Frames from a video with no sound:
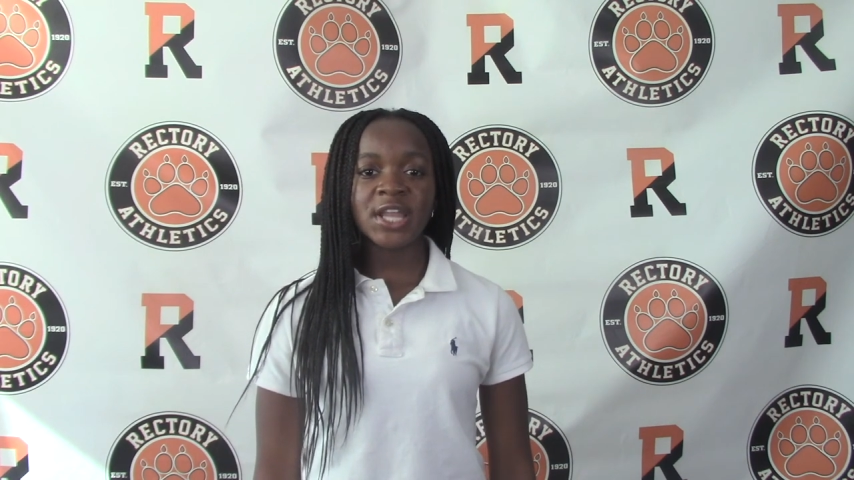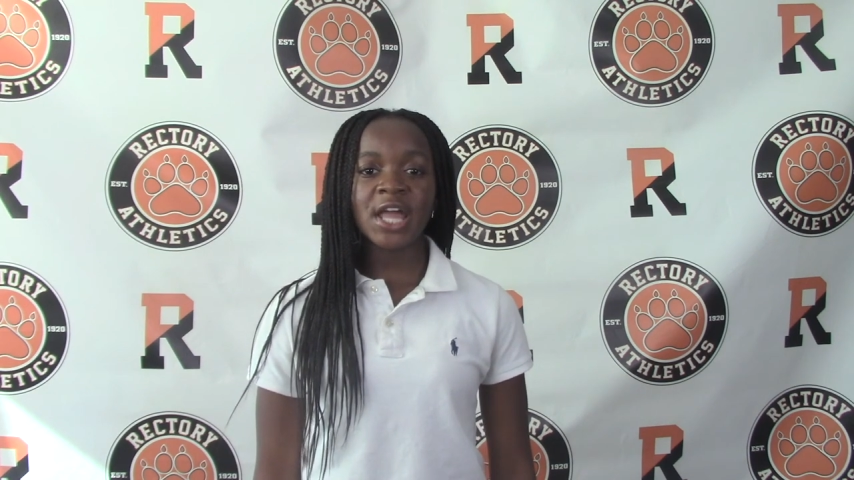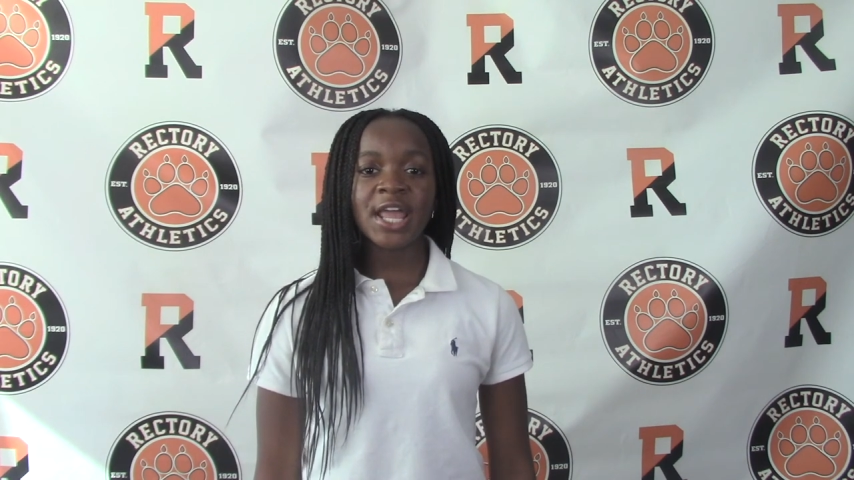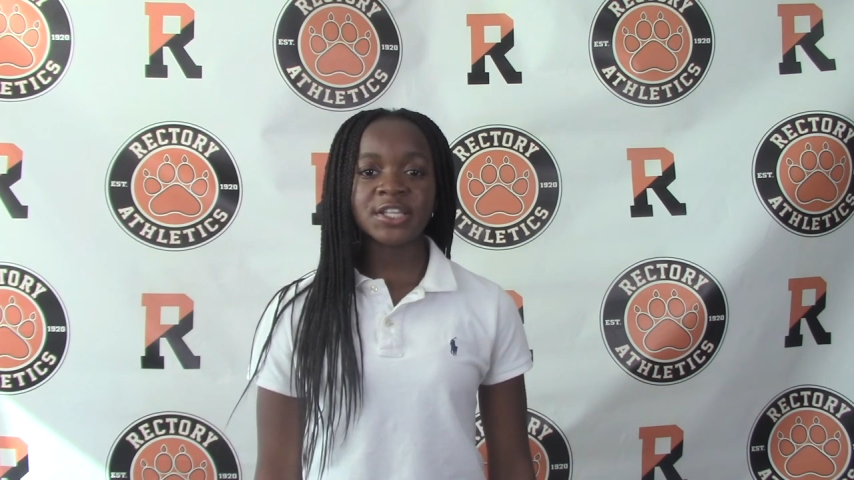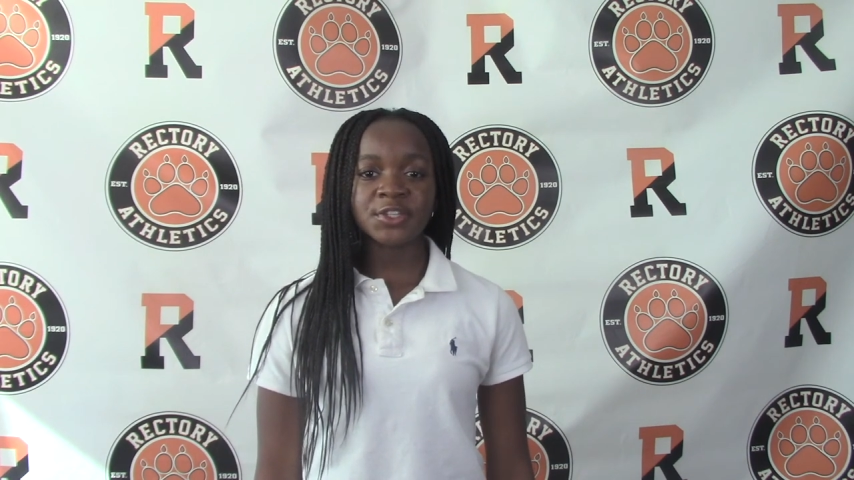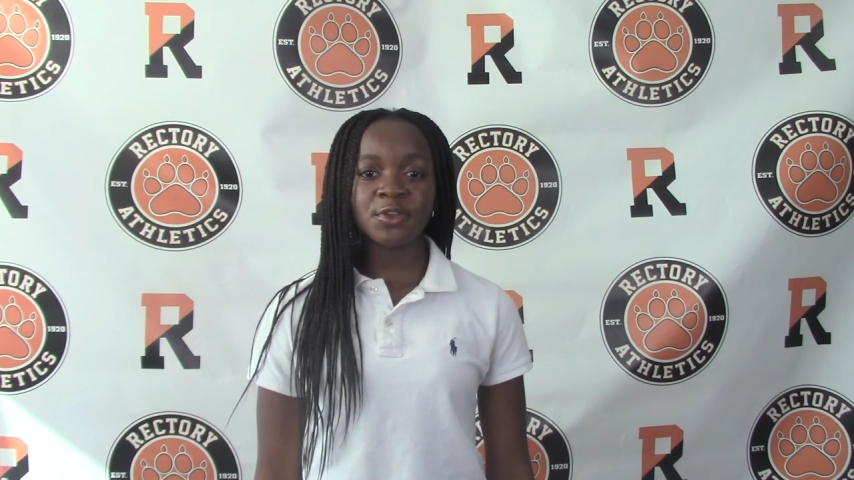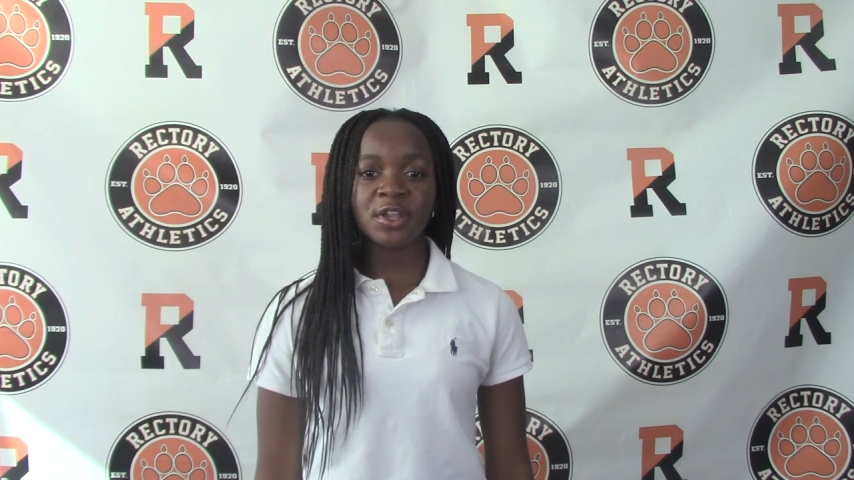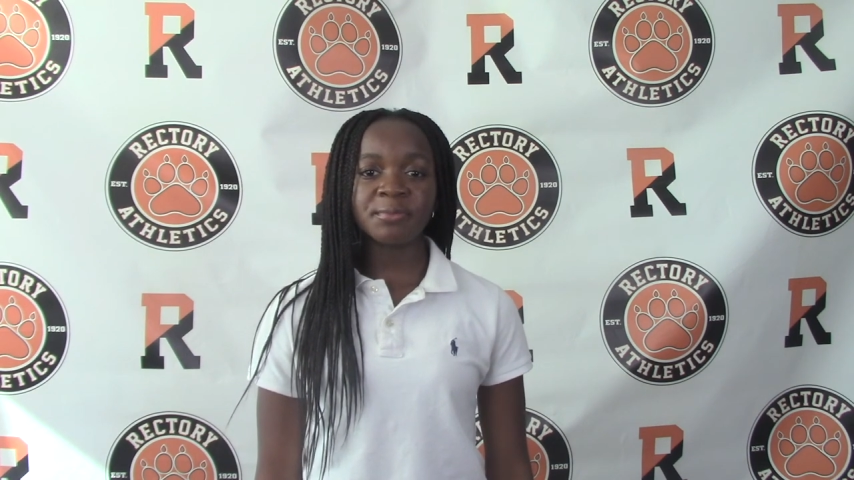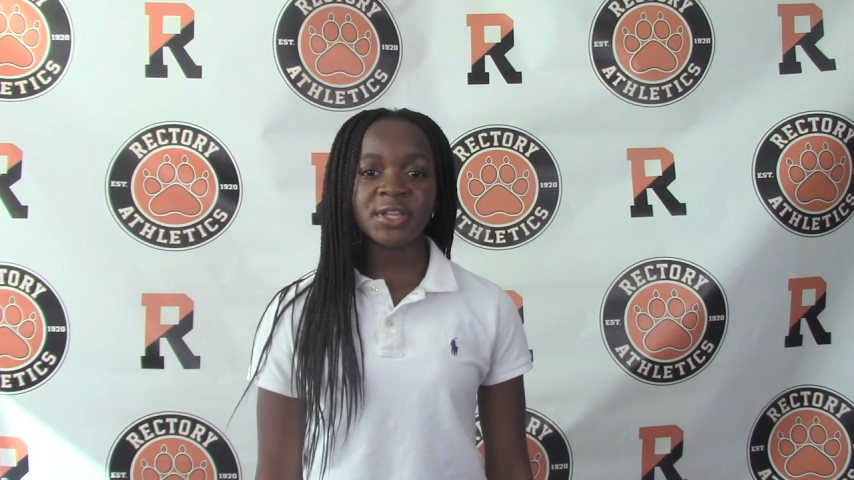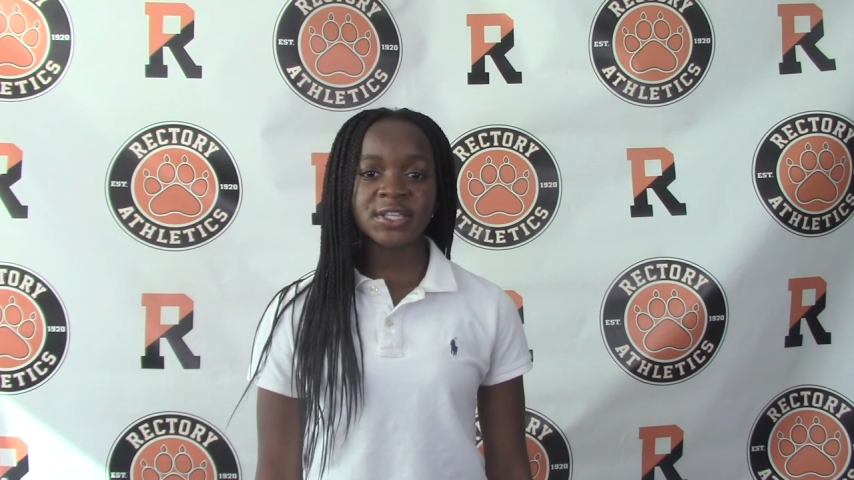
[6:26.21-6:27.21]
had
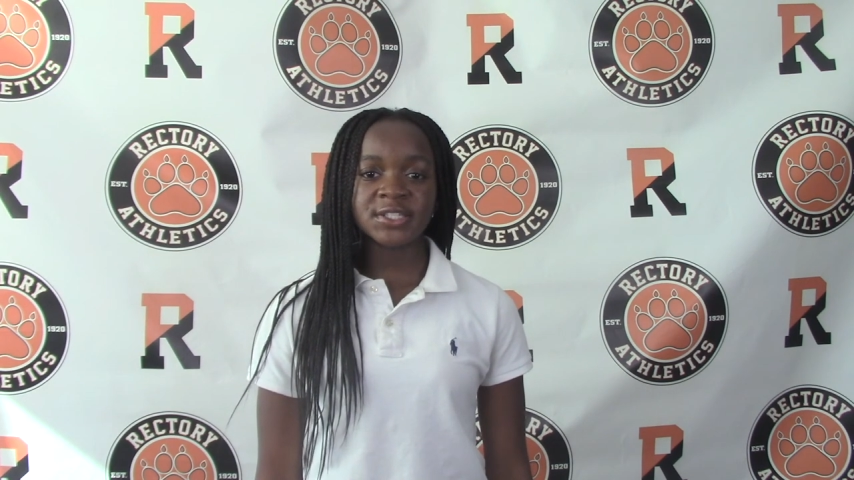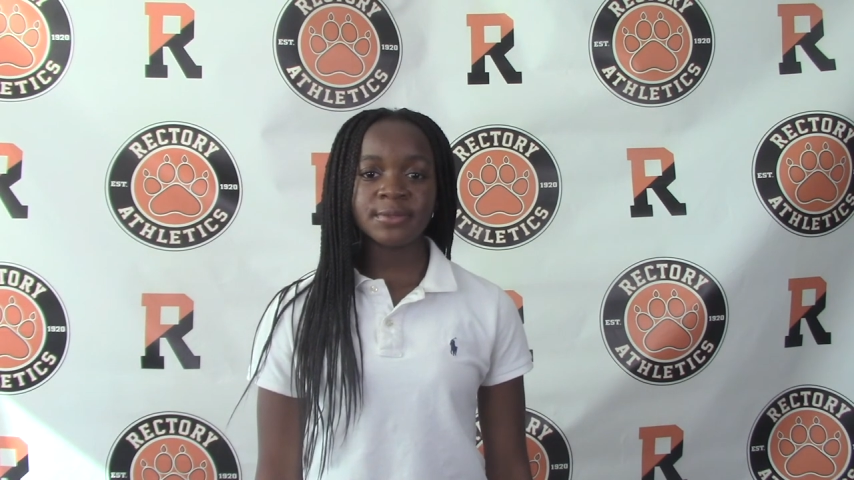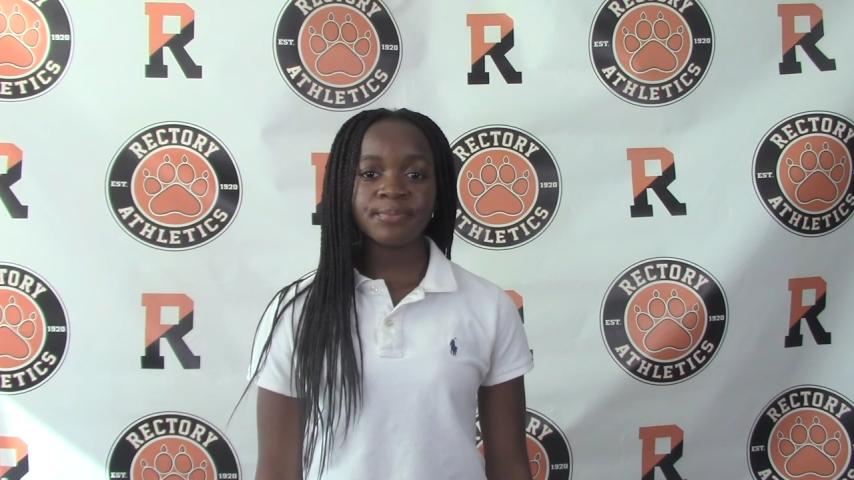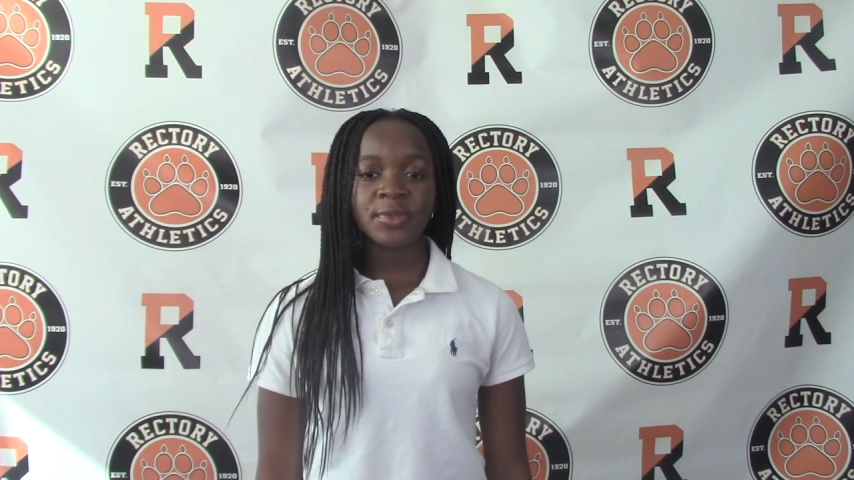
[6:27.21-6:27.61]
executing plays.